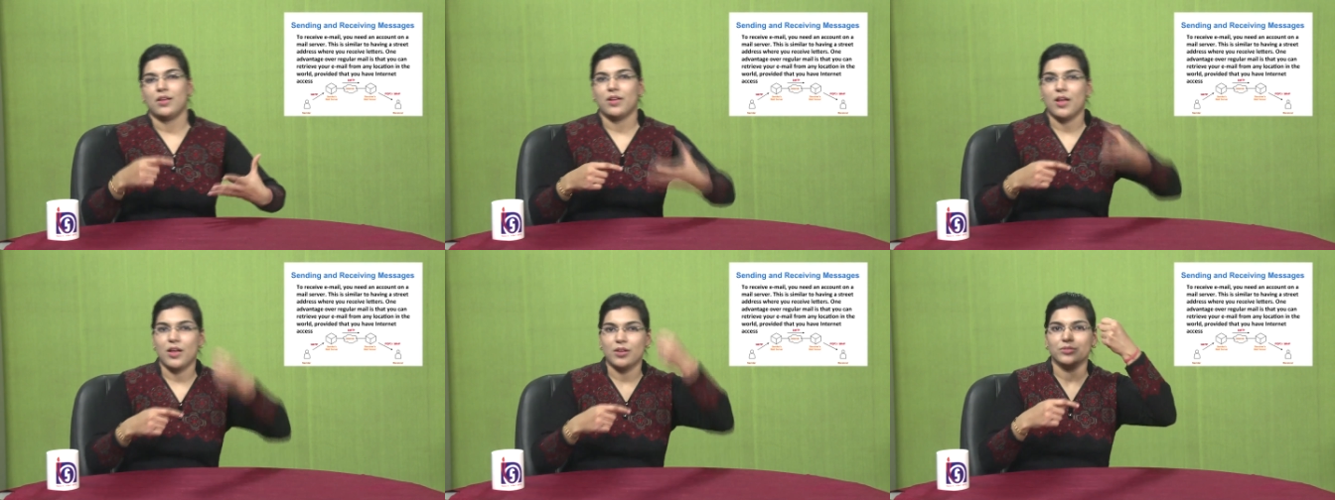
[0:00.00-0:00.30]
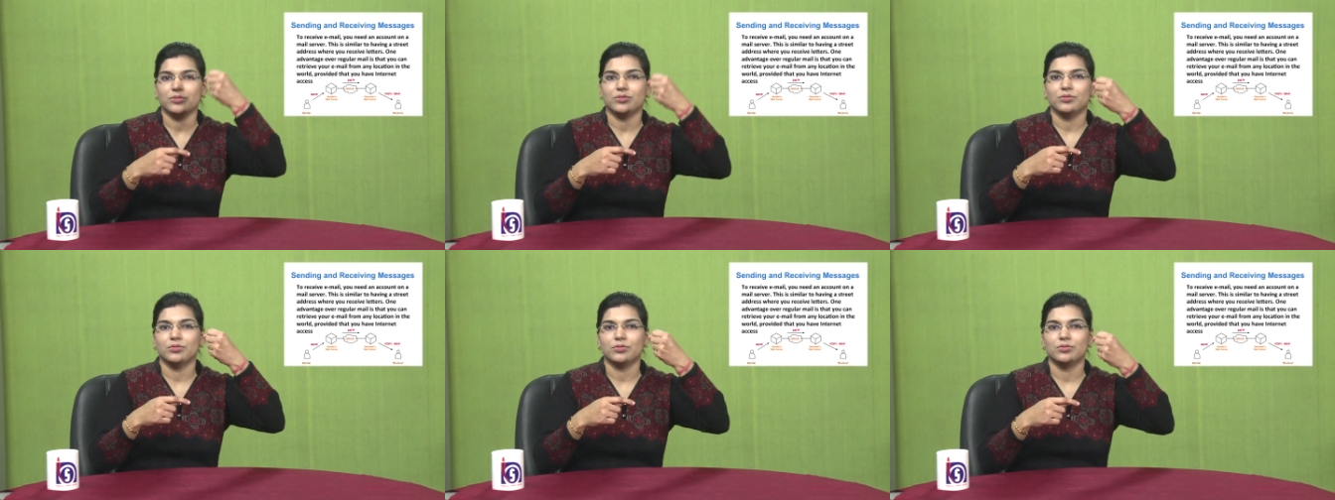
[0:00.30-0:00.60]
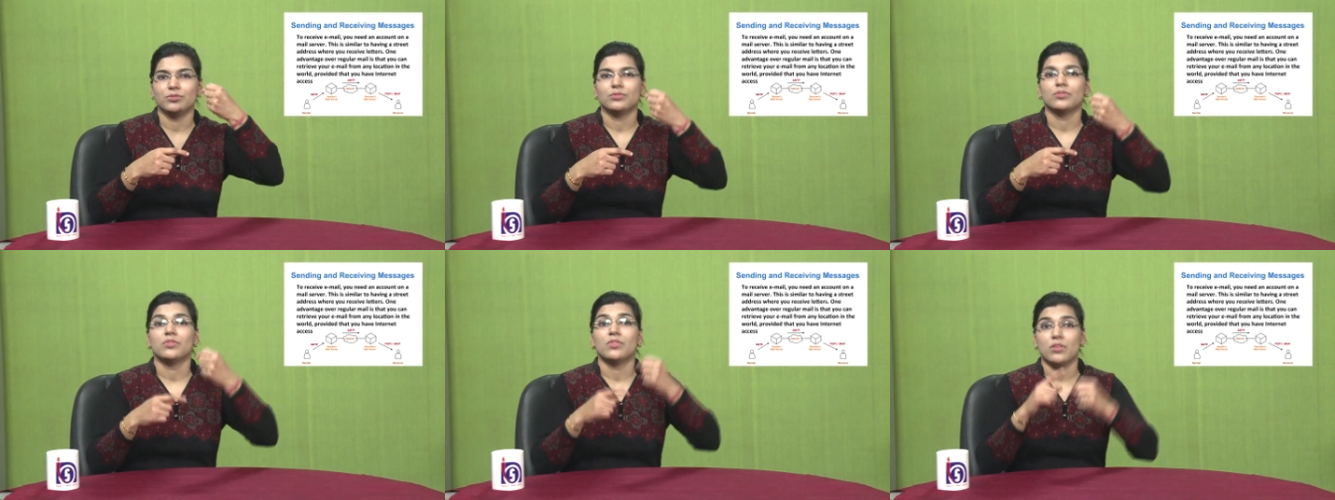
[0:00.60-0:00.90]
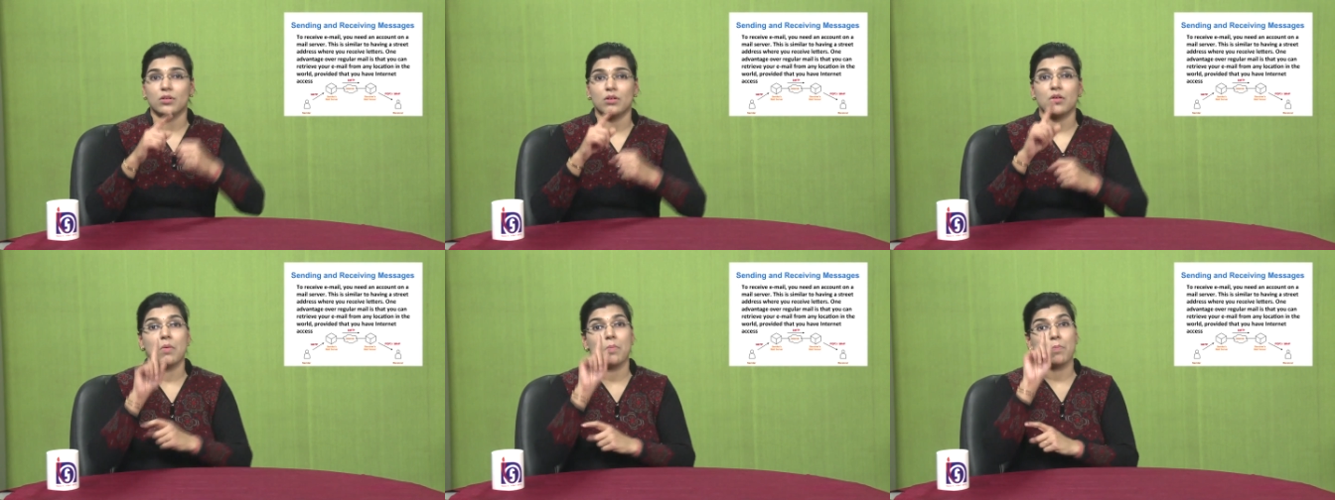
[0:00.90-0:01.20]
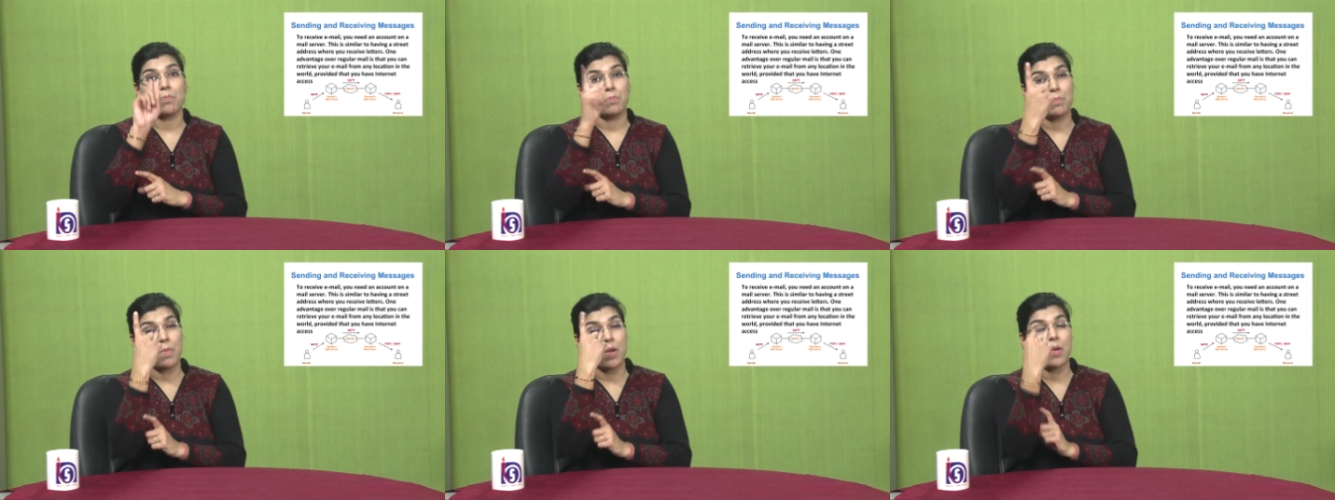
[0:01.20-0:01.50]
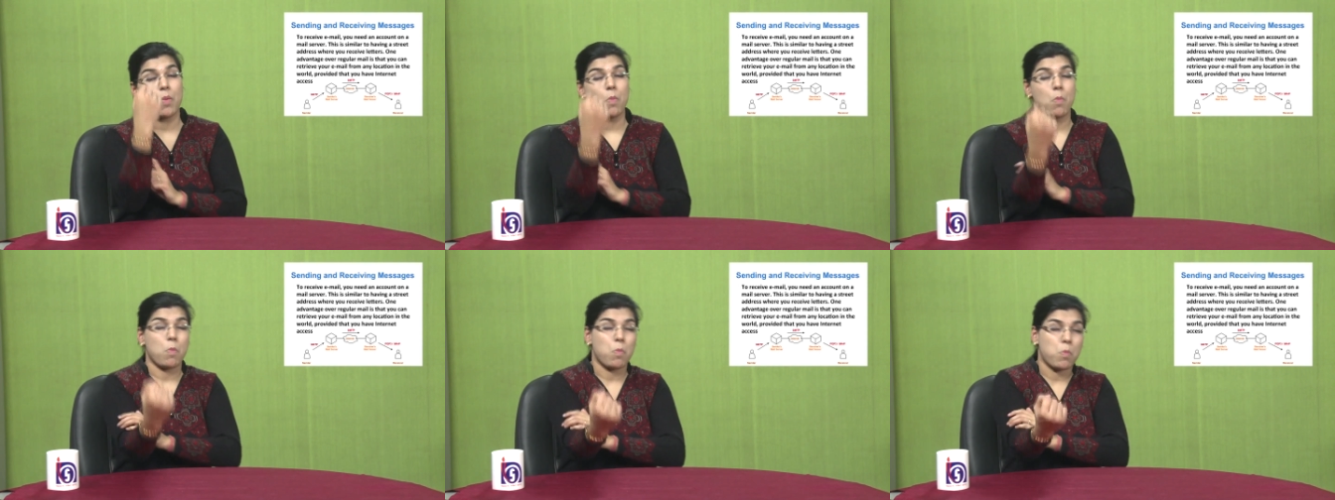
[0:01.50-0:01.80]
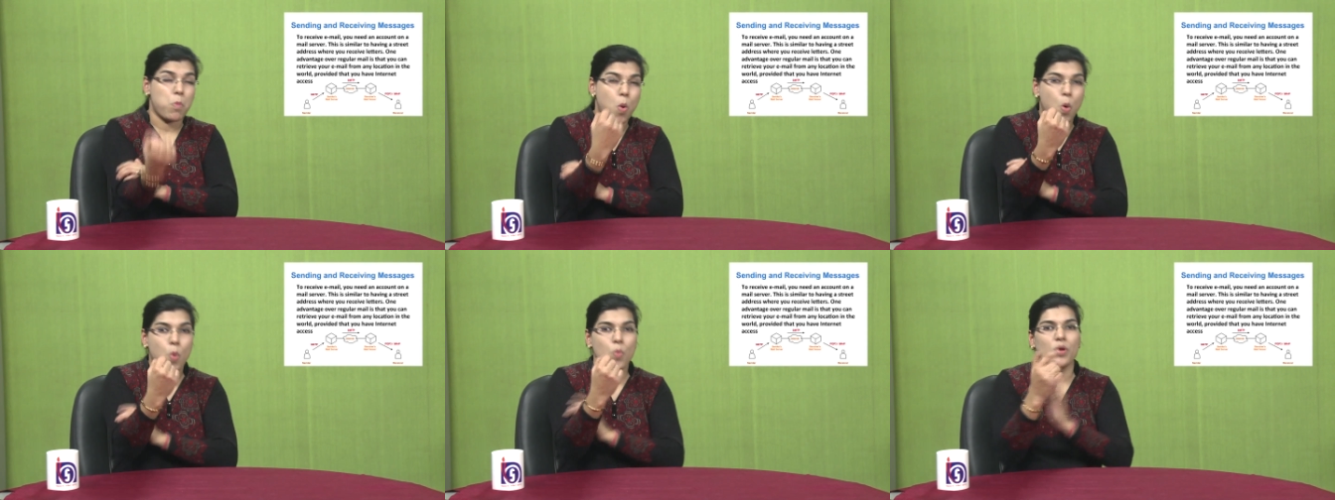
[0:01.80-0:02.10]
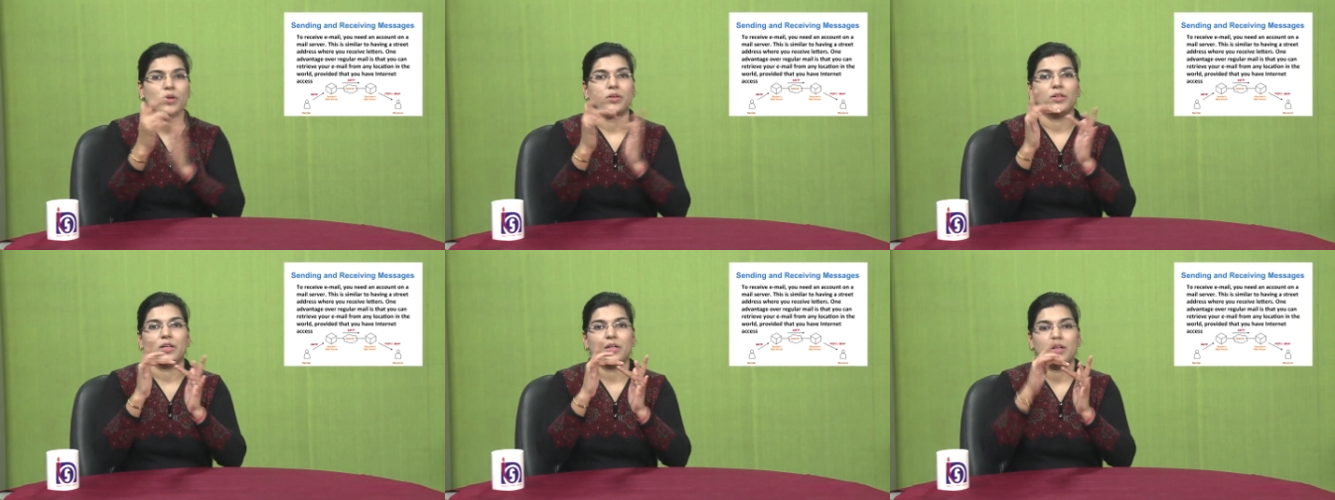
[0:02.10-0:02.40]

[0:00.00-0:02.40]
We can always send and receive,